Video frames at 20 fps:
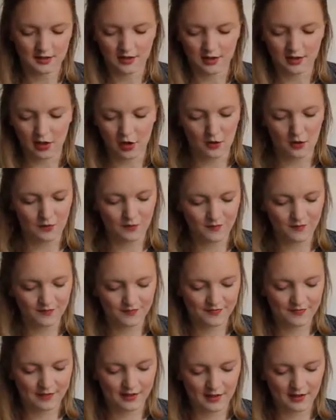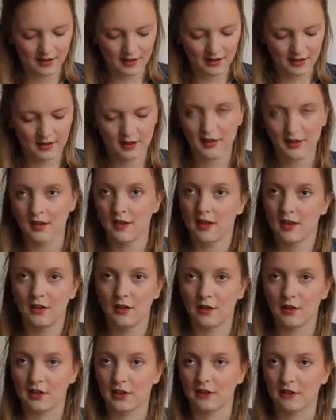So
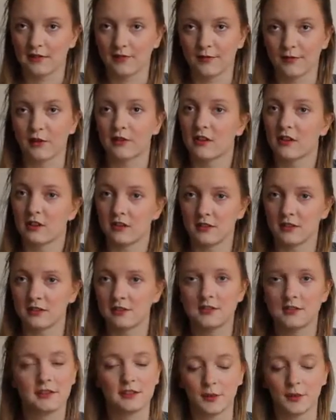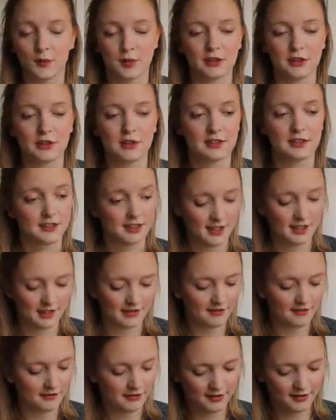you can of course send one to
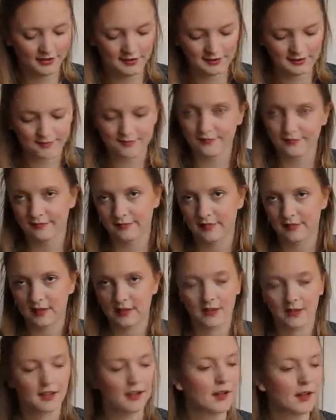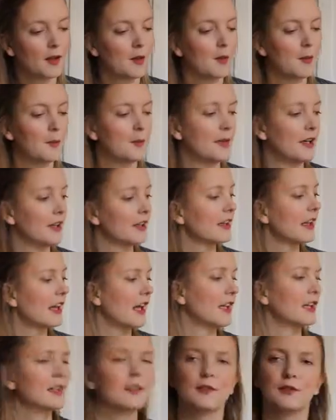yourself, but
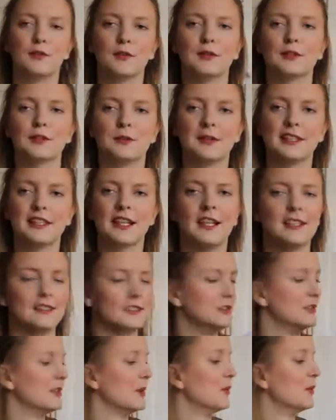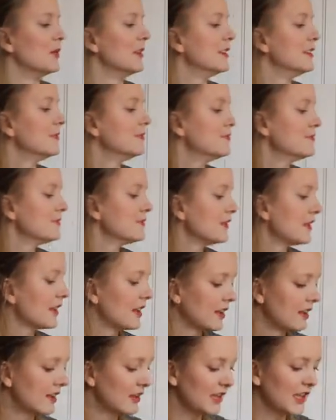like if you want to be nice to someone,
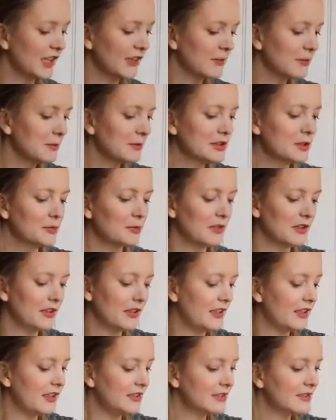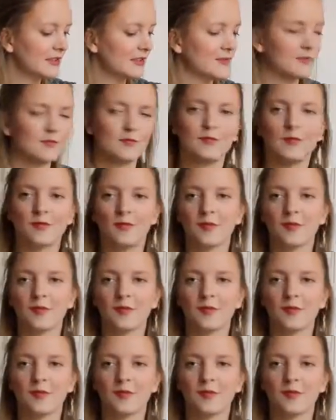give them a surprise and